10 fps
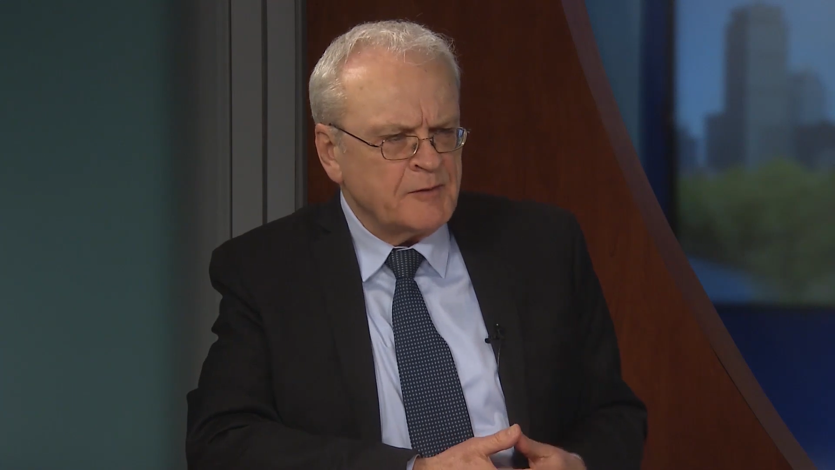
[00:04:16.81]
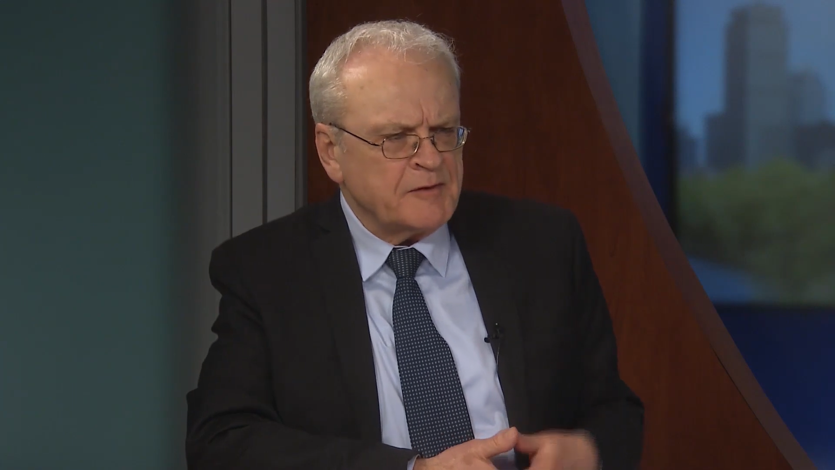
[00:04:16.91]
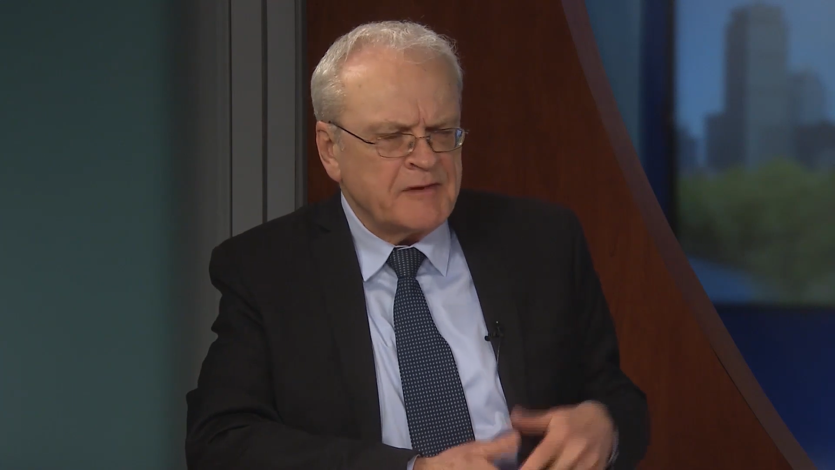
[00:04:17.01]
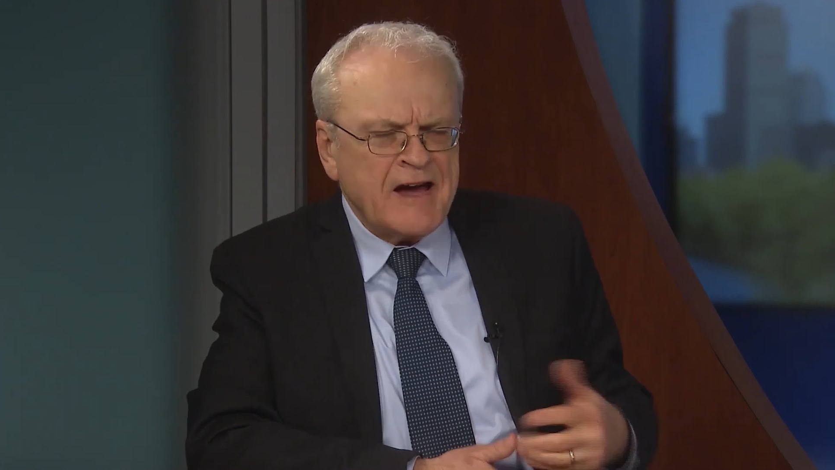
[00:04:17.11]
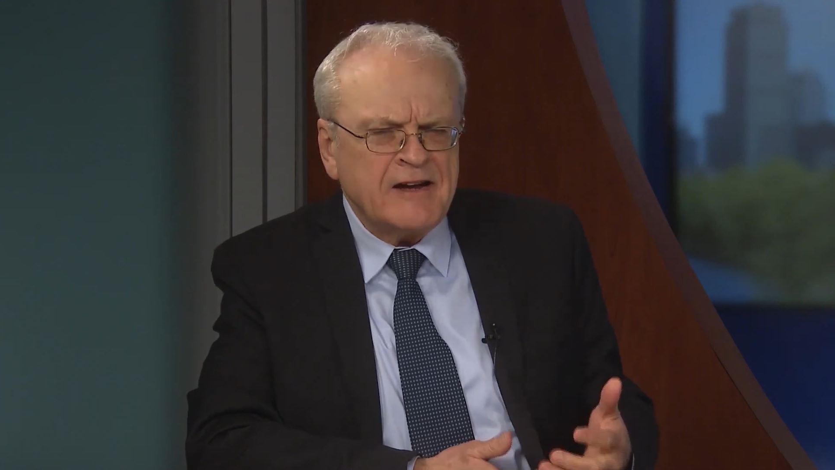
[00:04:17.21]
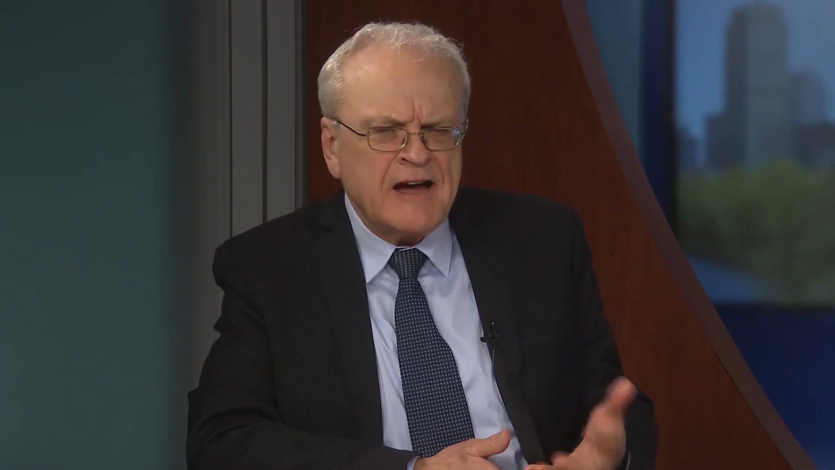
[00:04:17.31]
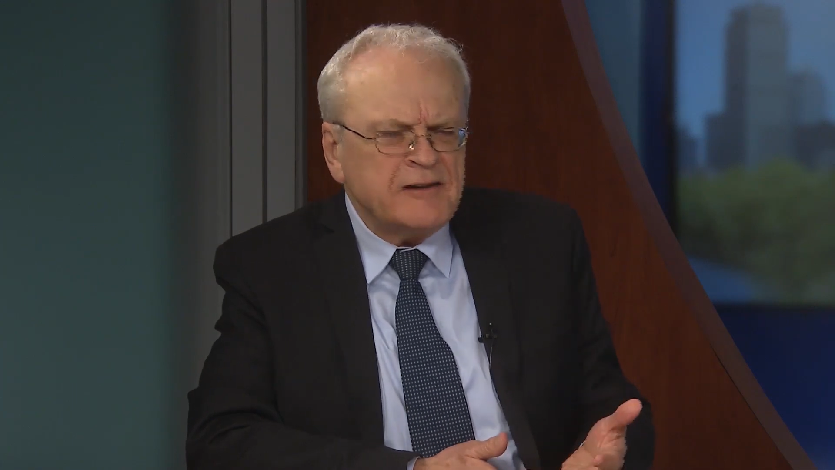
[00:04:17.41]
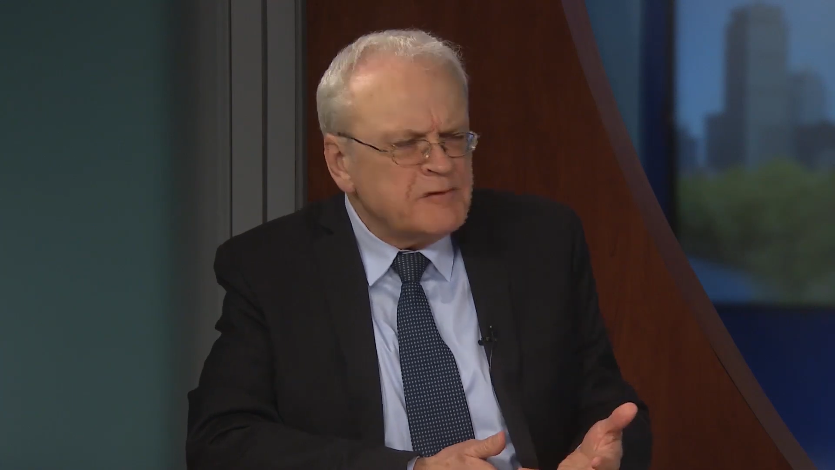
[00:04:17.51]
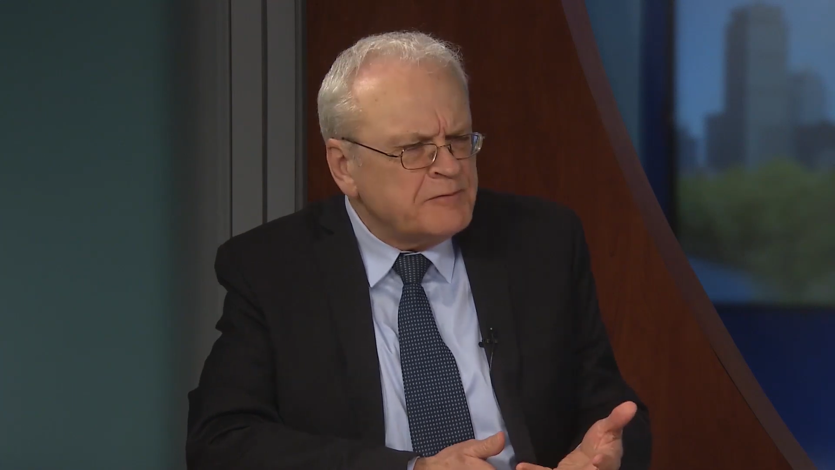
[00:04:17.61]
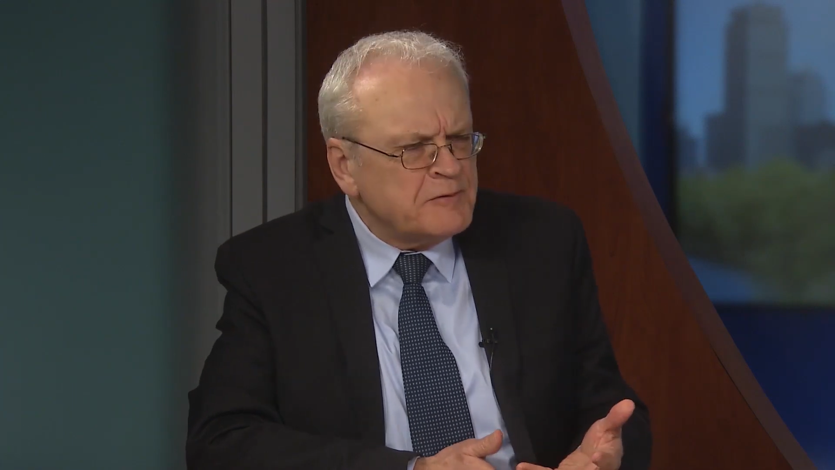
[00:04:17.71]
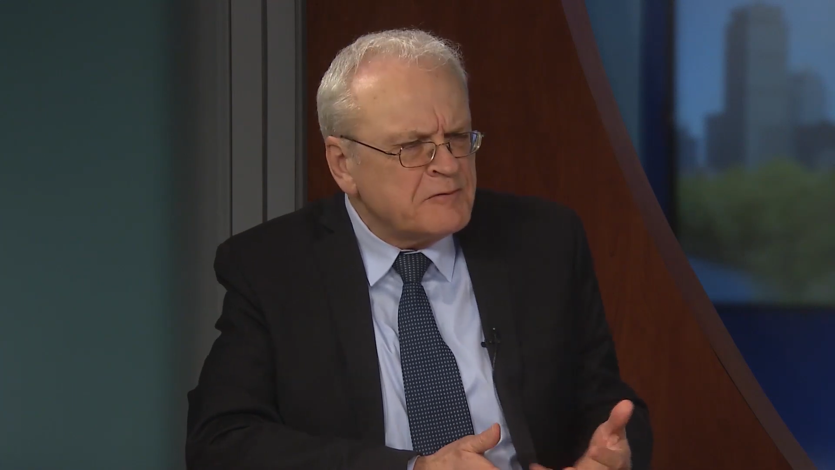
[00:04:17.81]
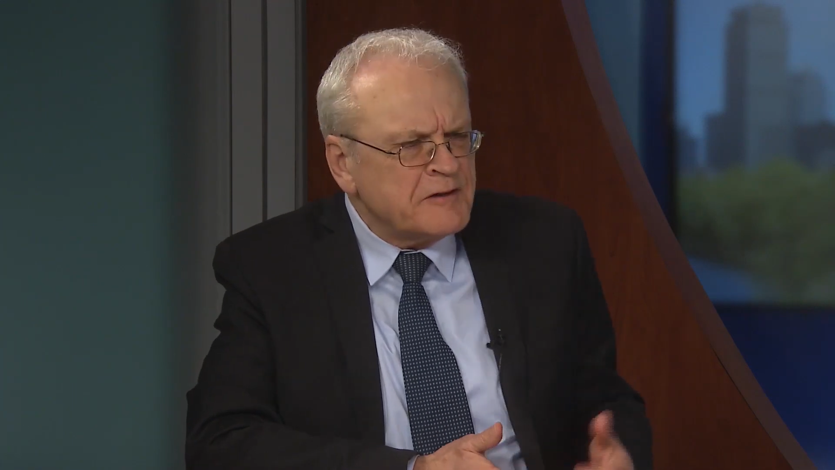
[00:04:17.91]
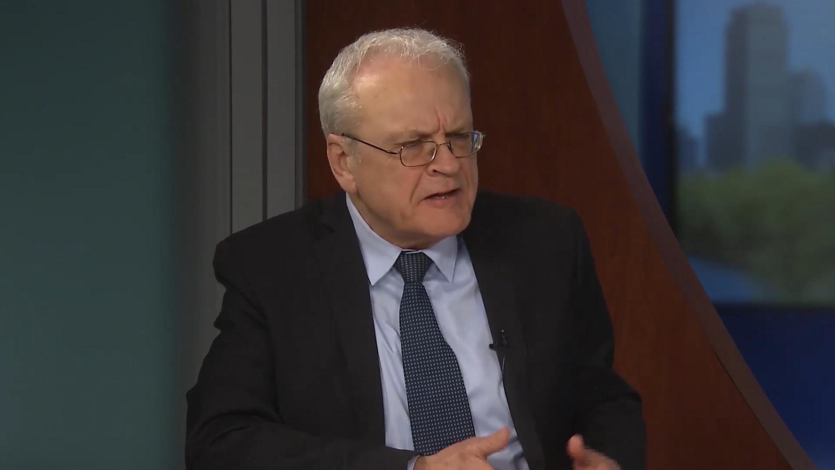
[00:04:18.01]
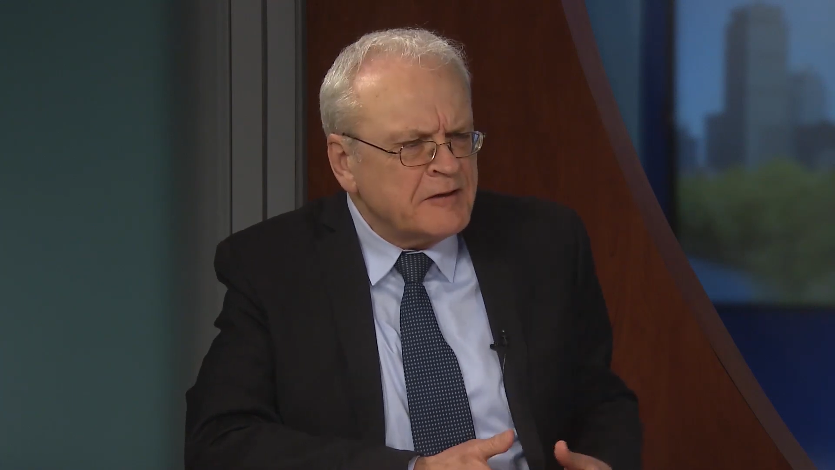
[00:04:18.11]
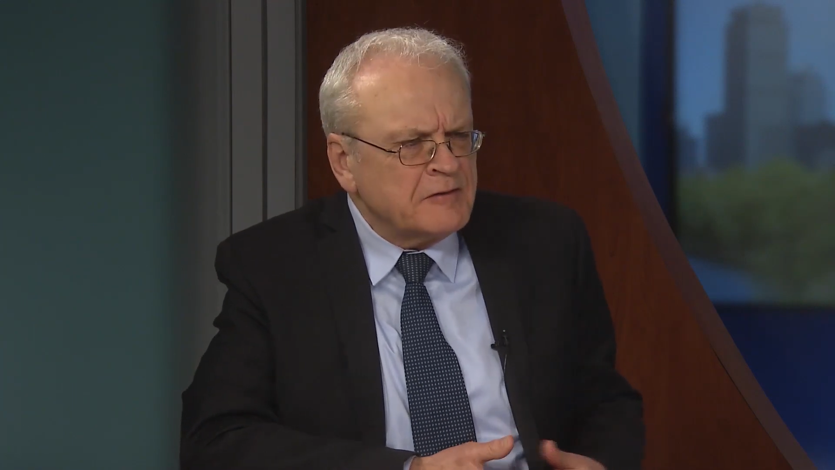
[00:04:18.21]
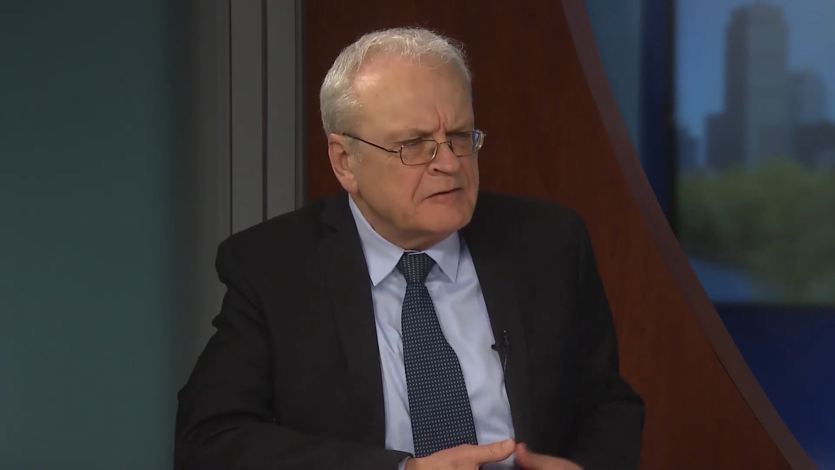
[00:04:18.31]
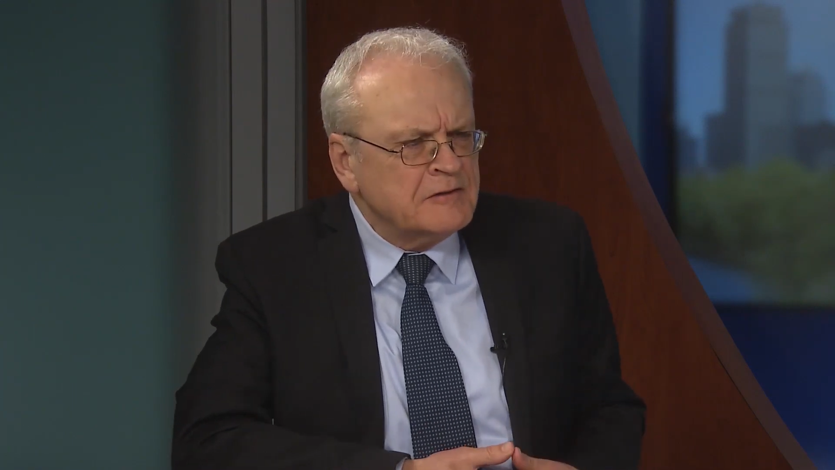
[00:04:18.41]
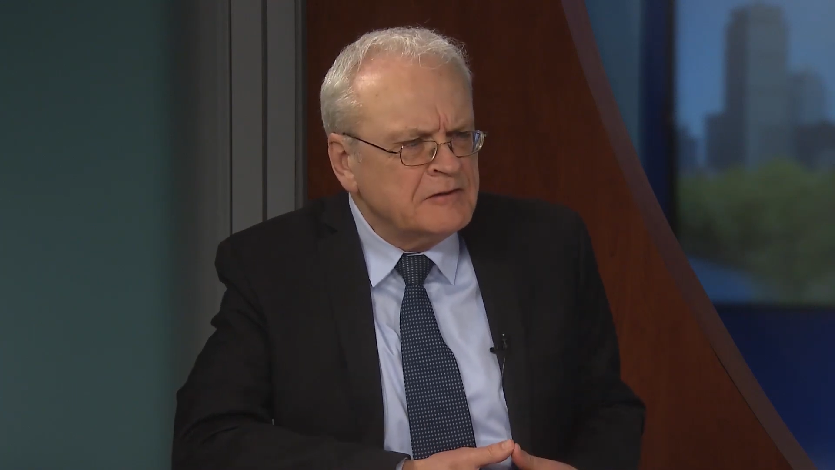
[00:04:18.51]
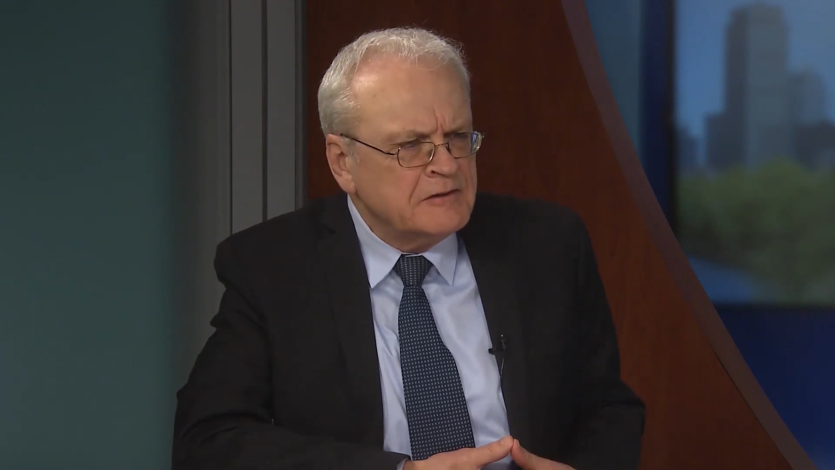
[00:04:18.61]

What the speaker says: I mean, how do you figure that out?